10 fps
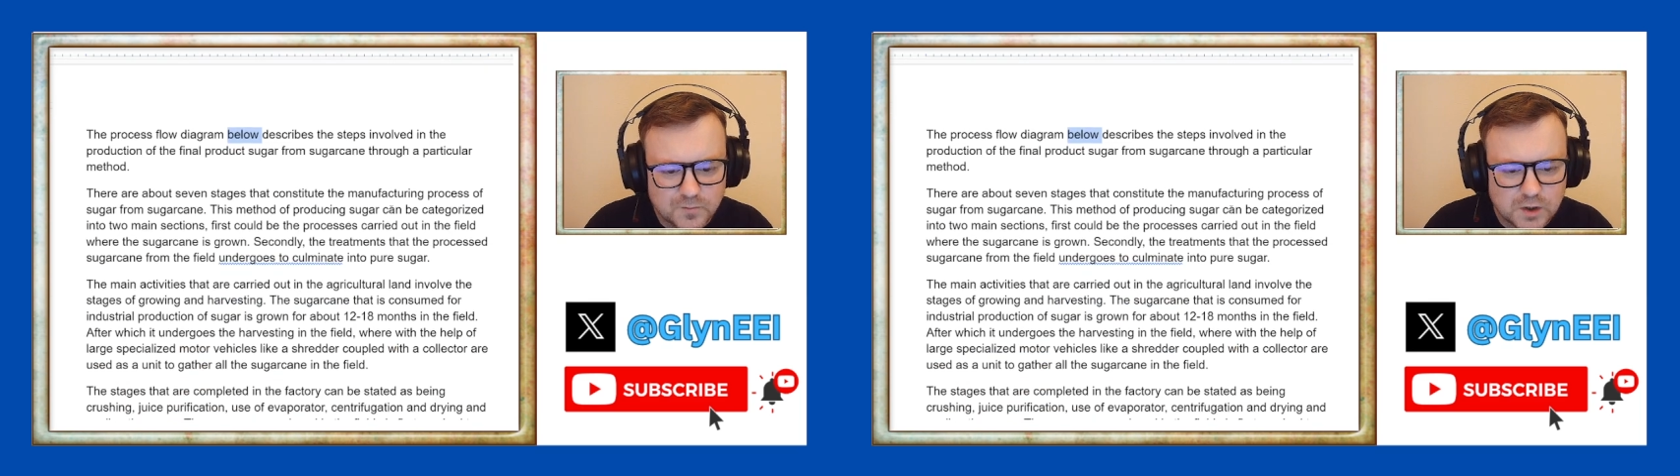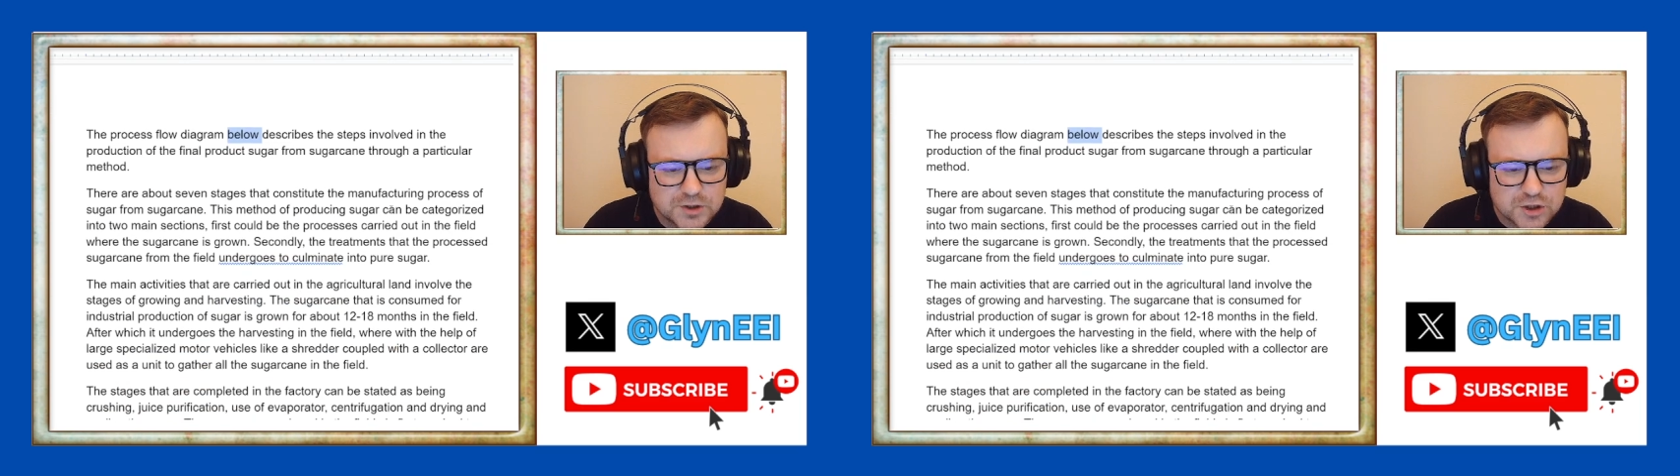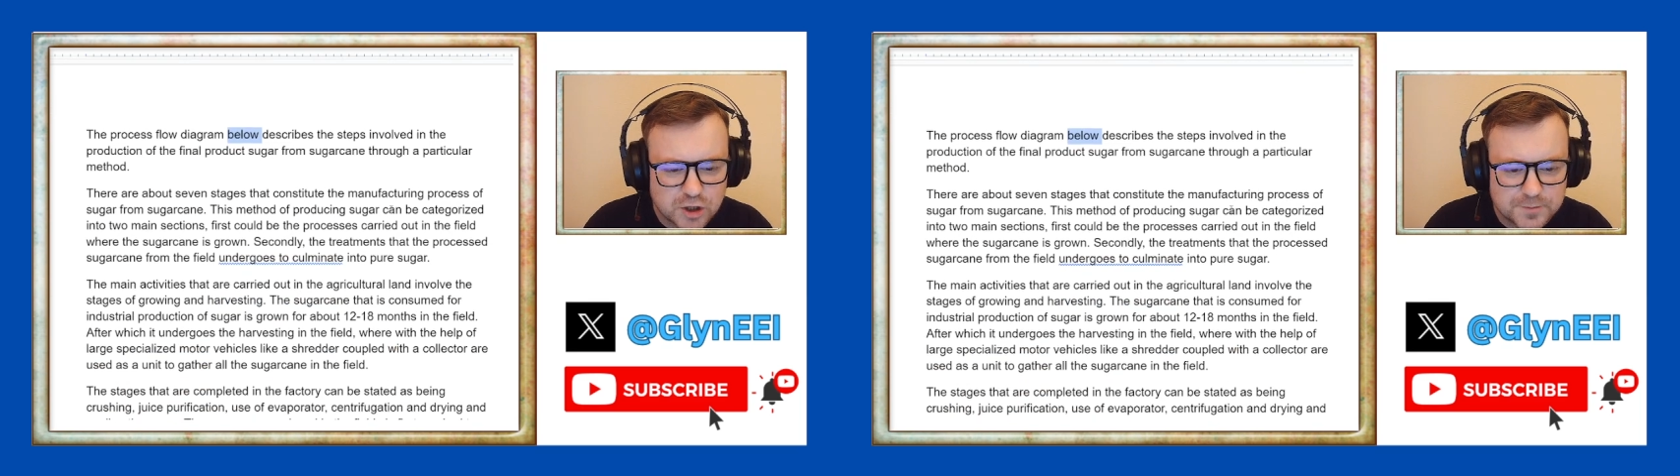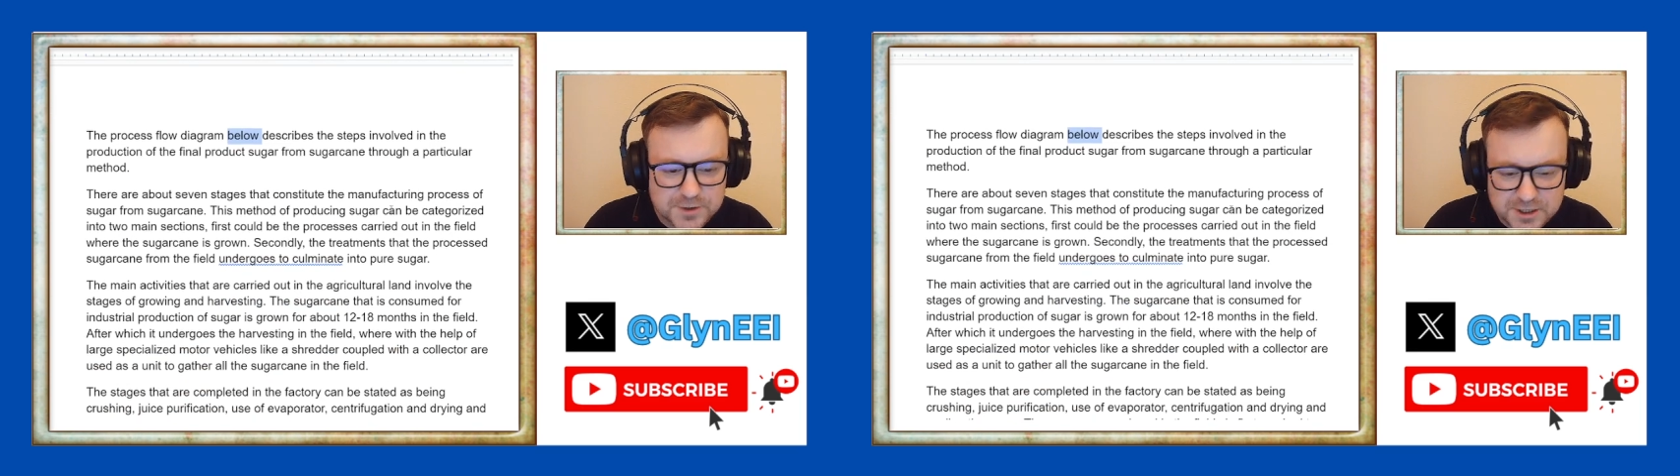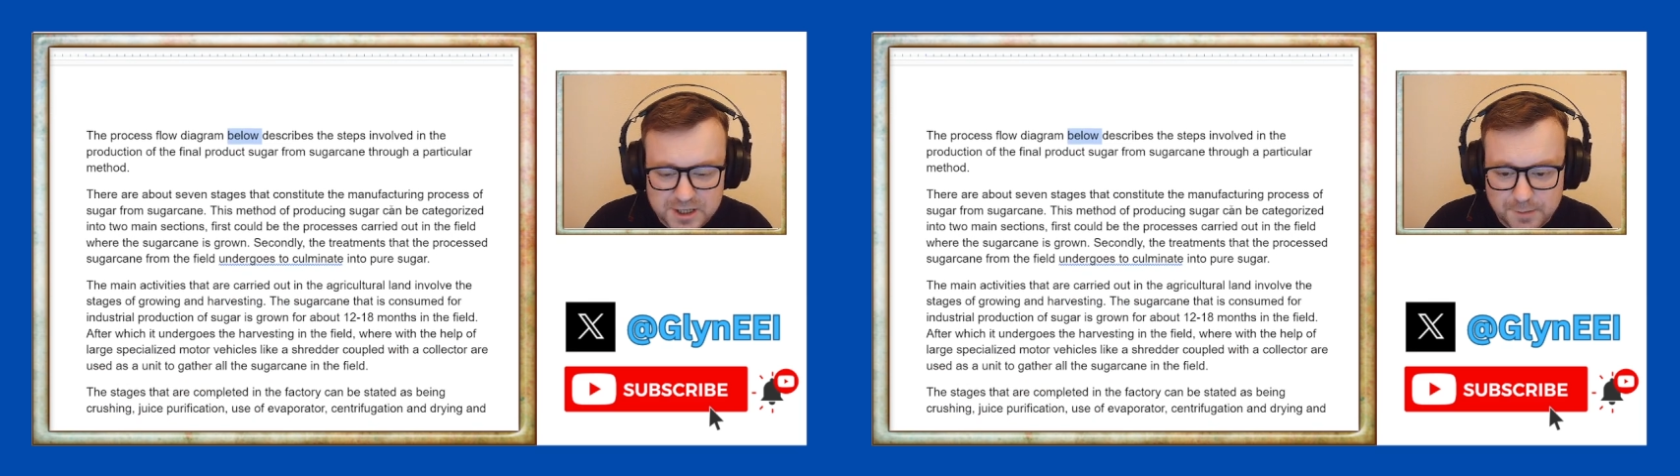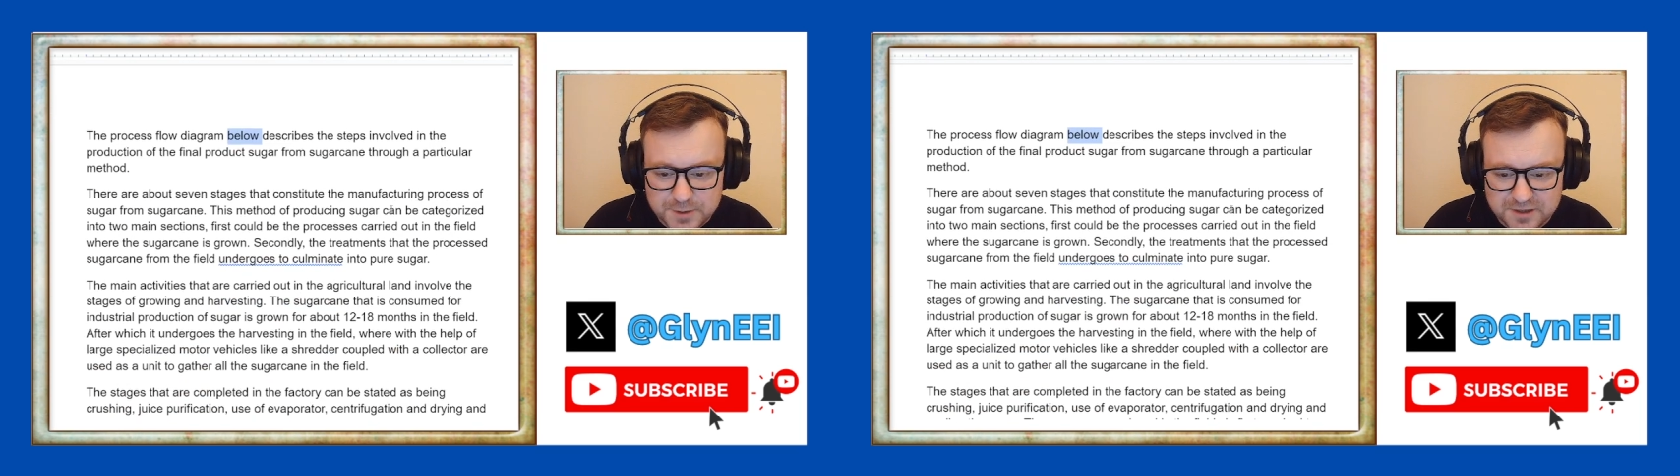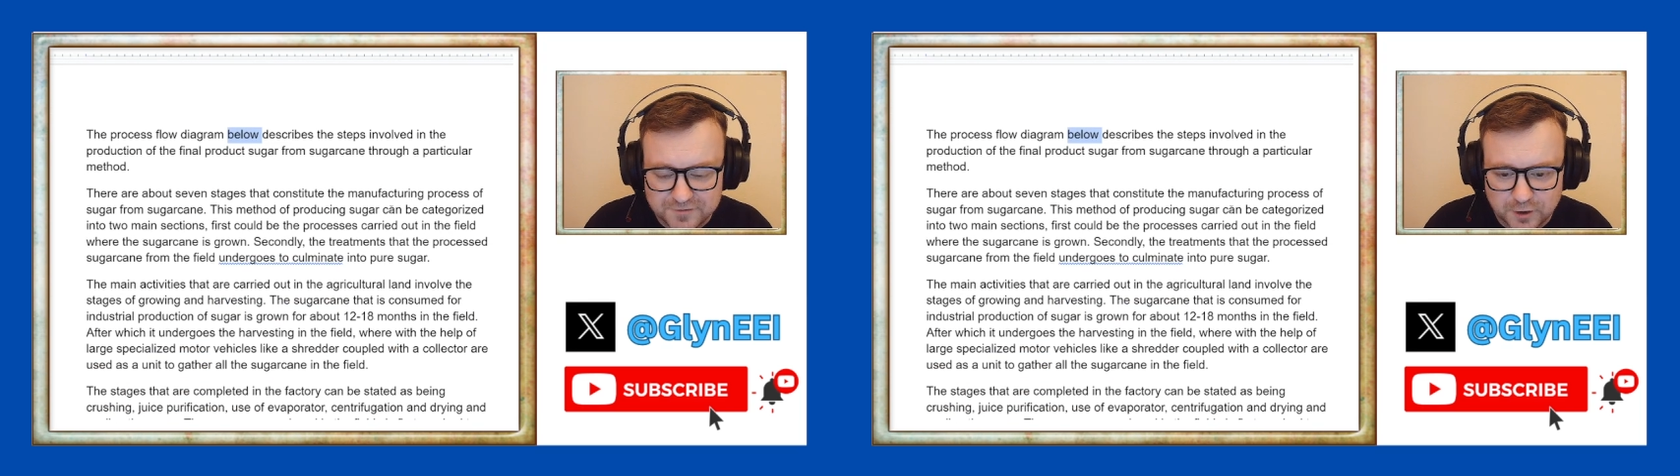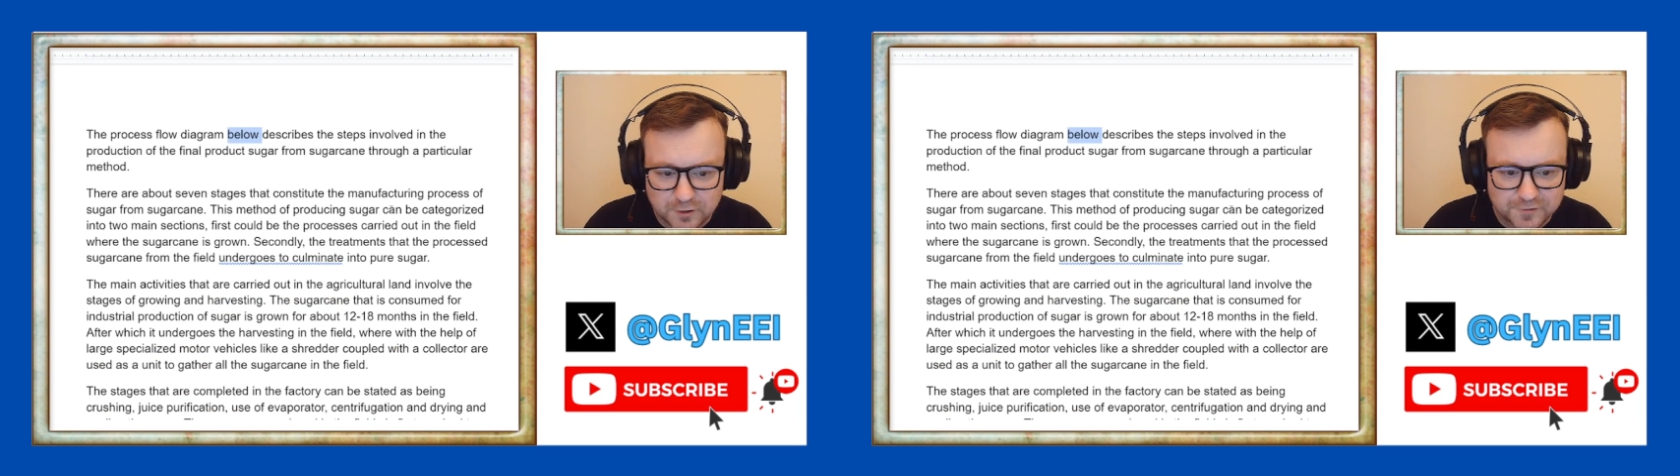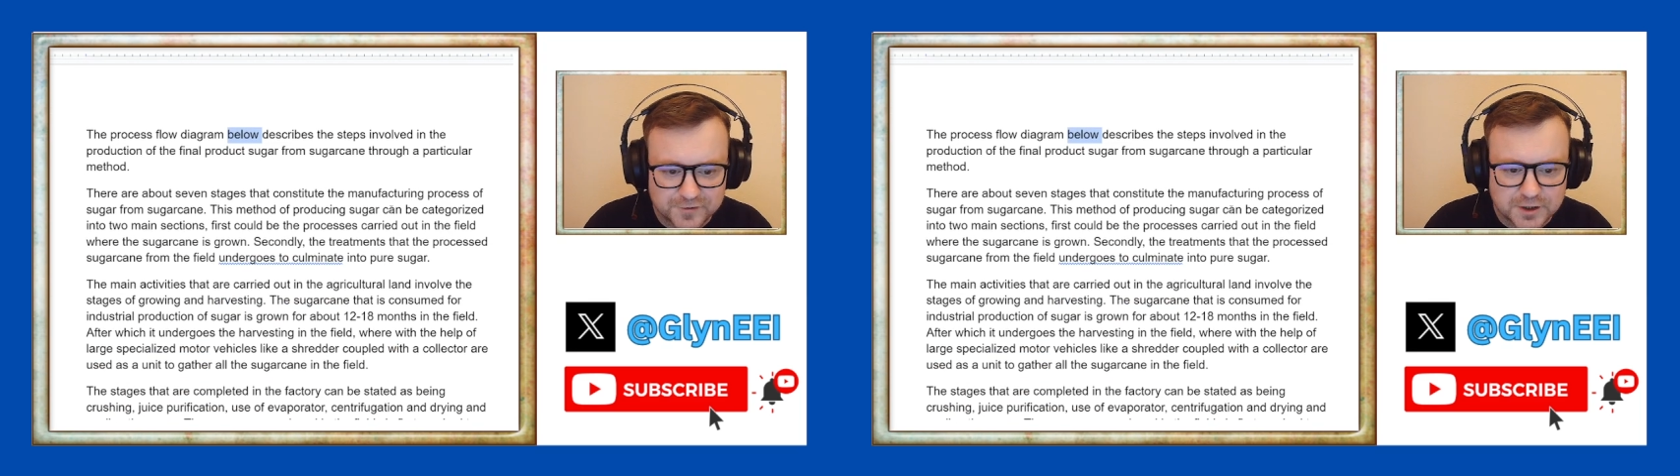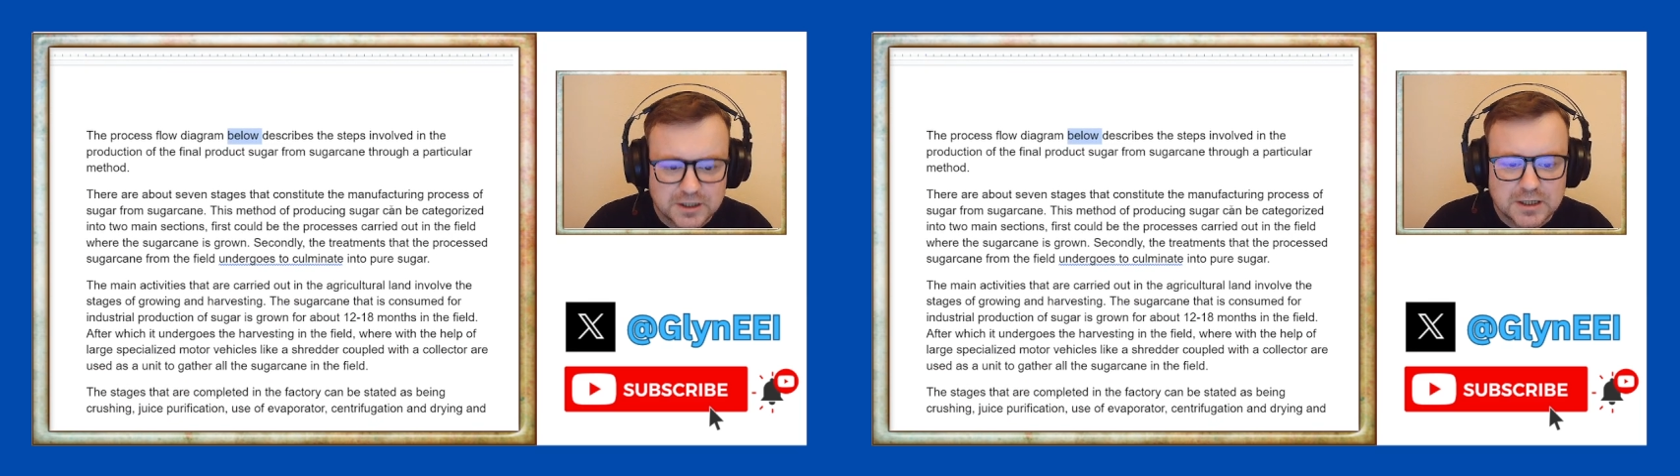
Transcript: describes the steps involved